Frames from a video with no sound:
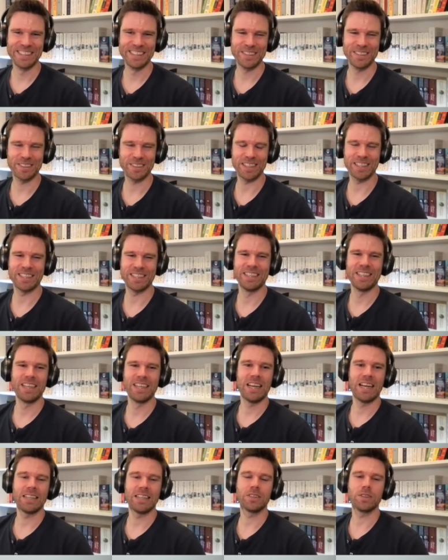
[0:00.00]
Okay,
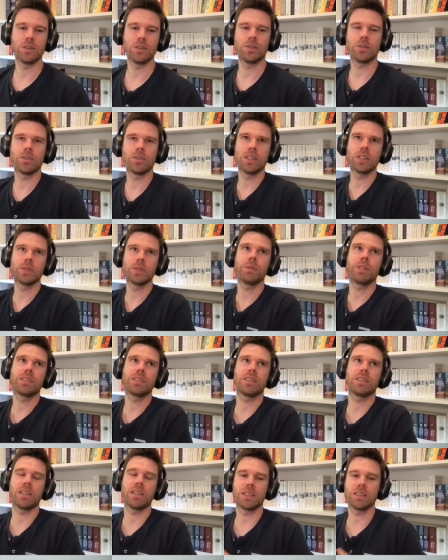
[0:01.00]
and so CRISPR
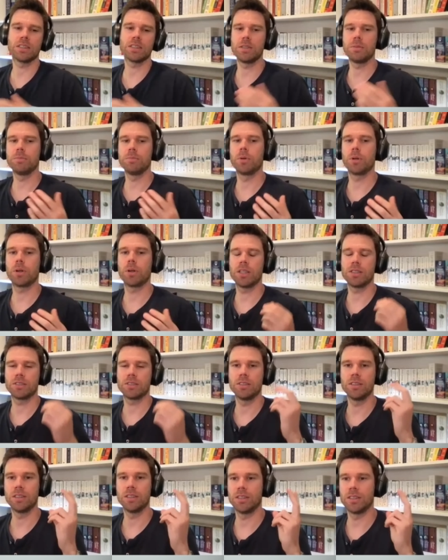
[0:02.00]
is then actually more or less
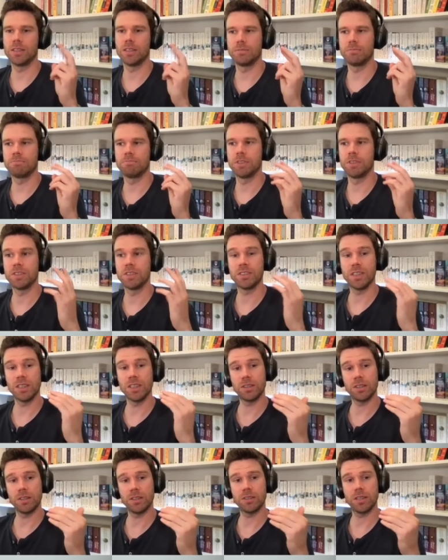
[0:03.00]
the
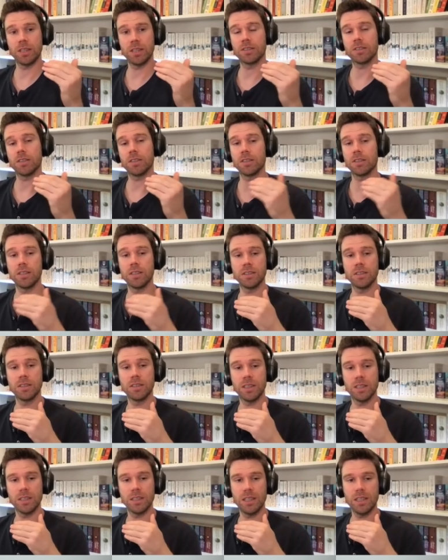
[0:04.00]
scissors that is cutting the
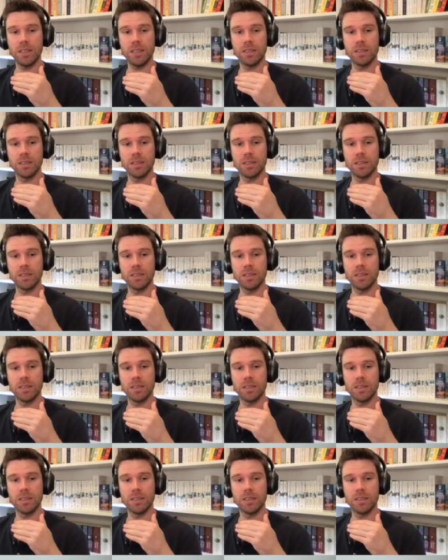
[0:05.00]
DNA?